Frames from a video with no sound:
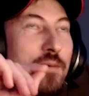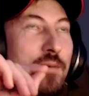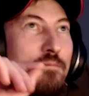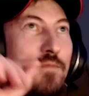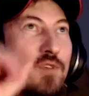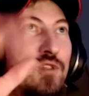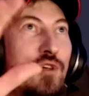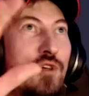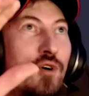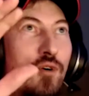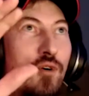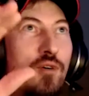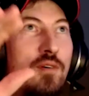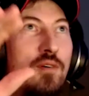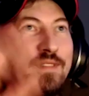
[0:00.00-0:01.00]
So
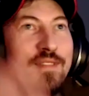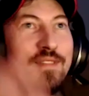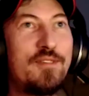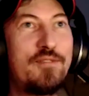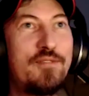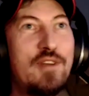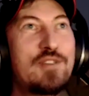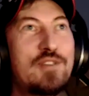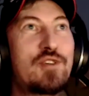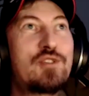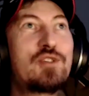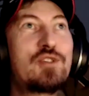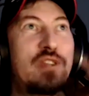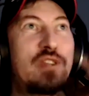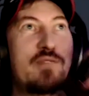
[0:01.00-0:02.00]
Fincher
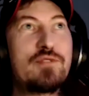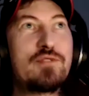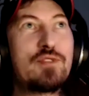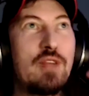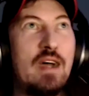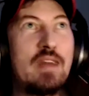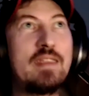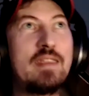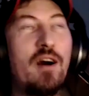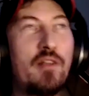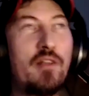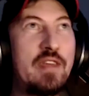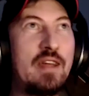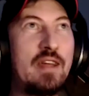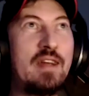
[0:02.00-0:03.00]
just gives you that
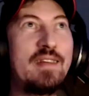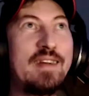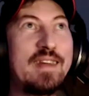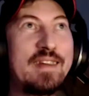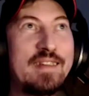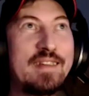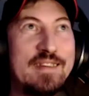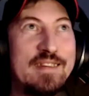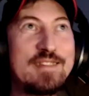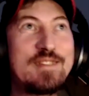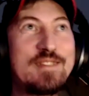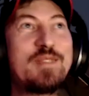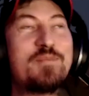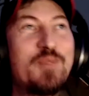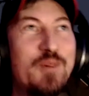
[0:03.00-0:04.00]
out there. Like, this is
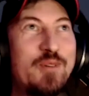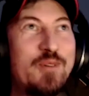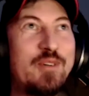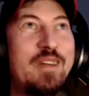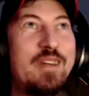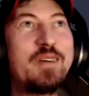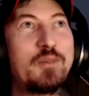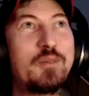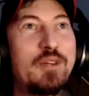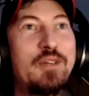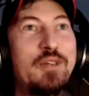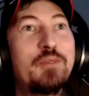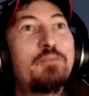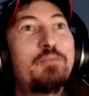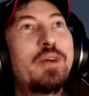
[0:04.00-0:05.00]
the movie where
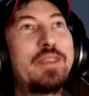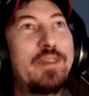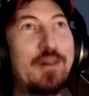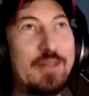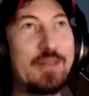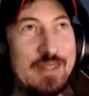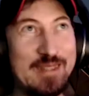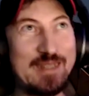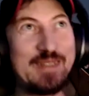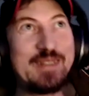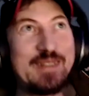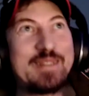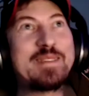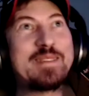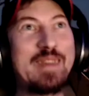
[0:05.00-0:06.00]
you put all these
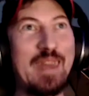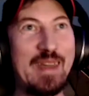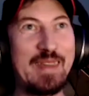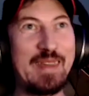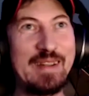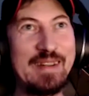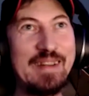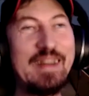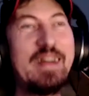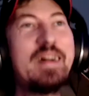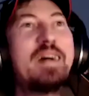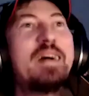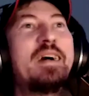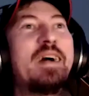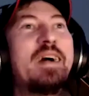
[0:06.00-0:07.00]
clues together
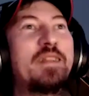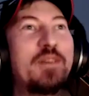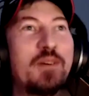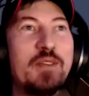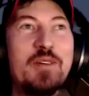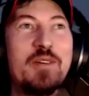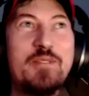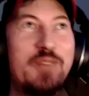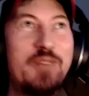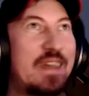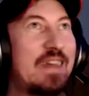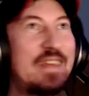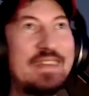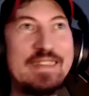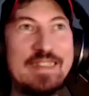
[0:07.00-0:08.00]
and you're on a
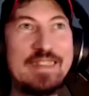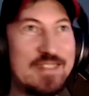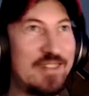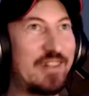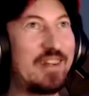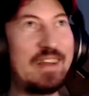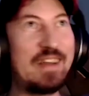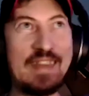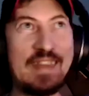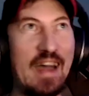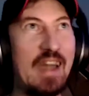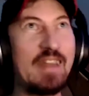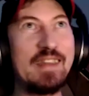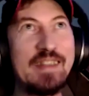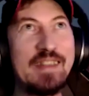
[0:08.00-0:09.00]
fucking deserted
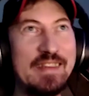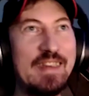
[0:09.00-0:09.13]
island.